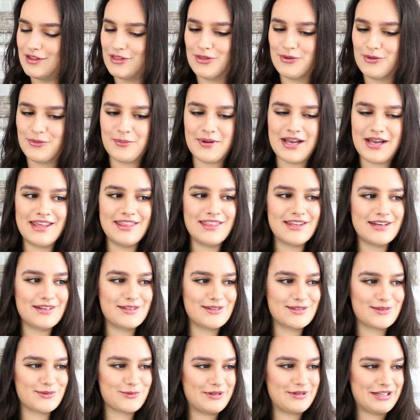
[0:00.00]
The way that
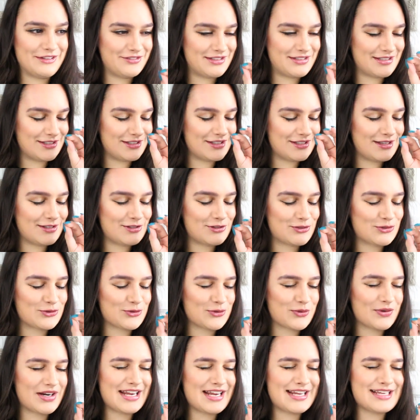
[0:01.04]
it's weaved into the
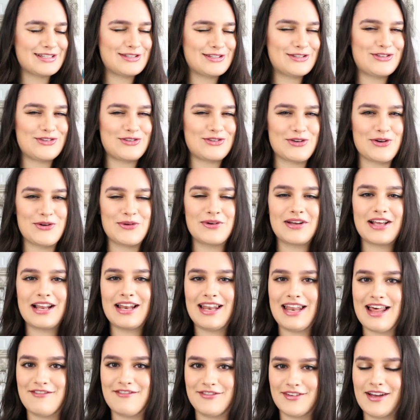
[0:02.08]
story is so
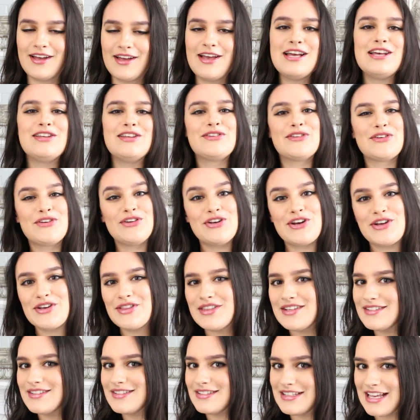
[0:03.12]
clever. So you know
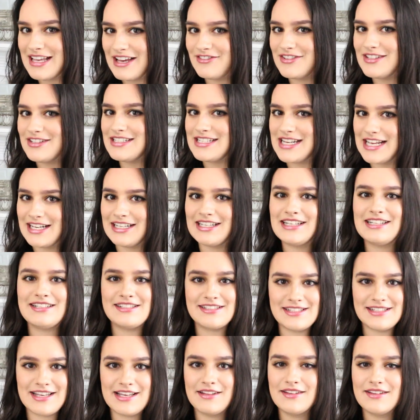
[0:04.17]
the seven deadly
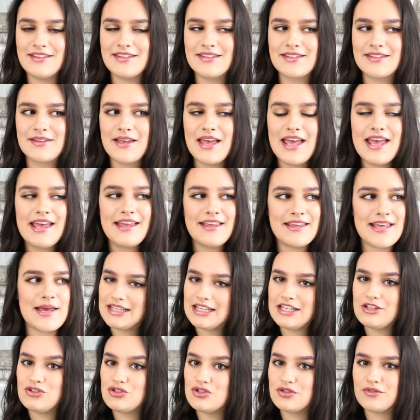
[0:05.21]
sins? Yeah,
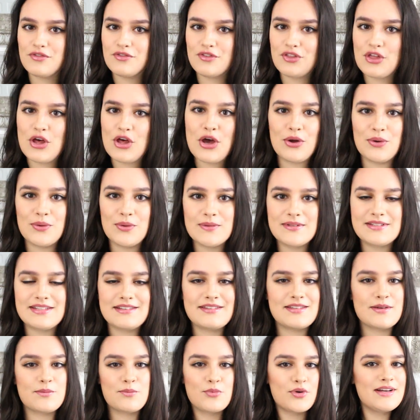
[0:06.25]
each of those
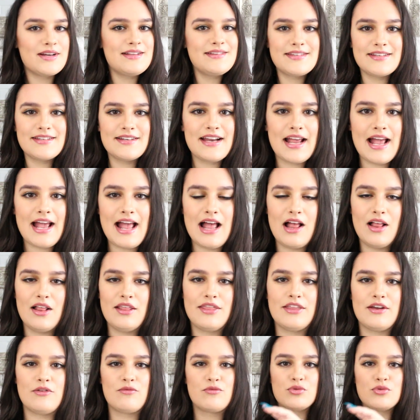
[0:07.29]
is a prince in hell
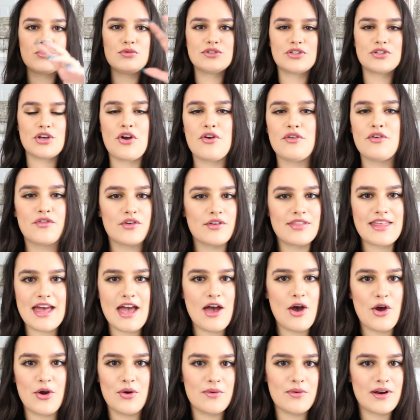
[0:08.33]
that rules over
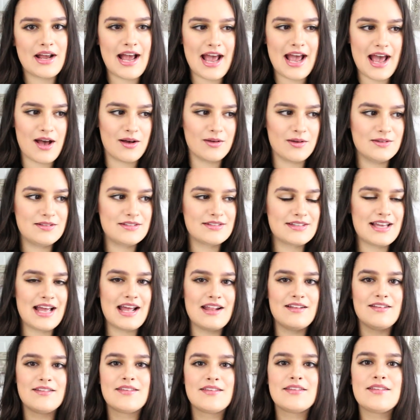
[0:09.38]
their own house
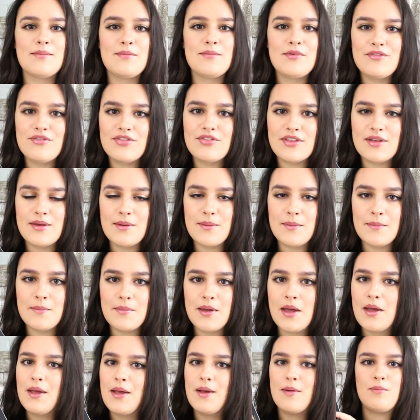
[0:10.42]
and some of
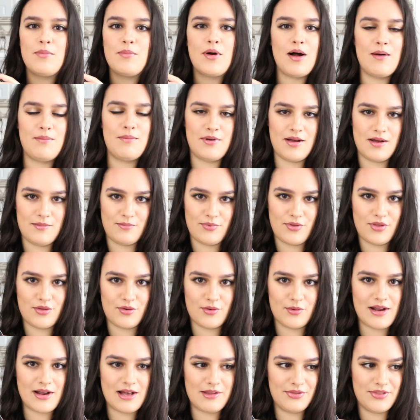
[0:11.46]
them pop up
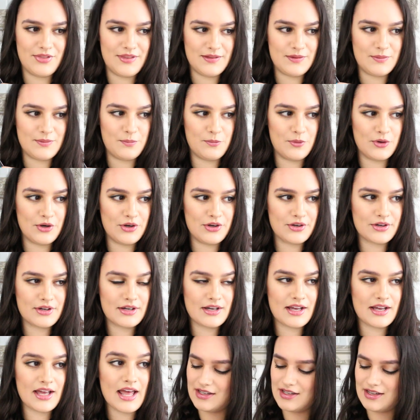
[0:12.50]
throughout this book.
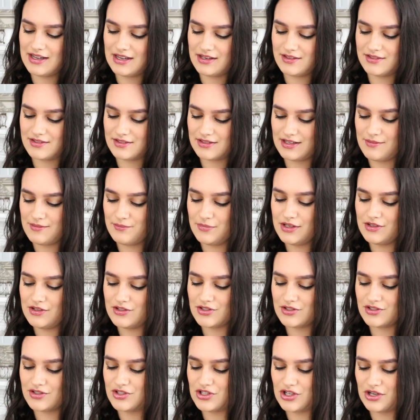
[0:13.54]
And let me
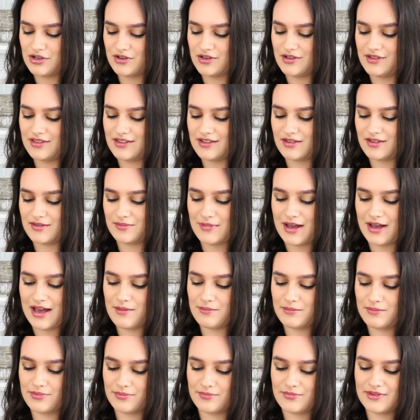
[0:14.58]
just show you this
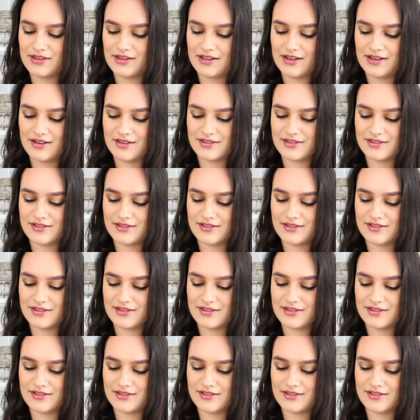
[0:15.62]
map that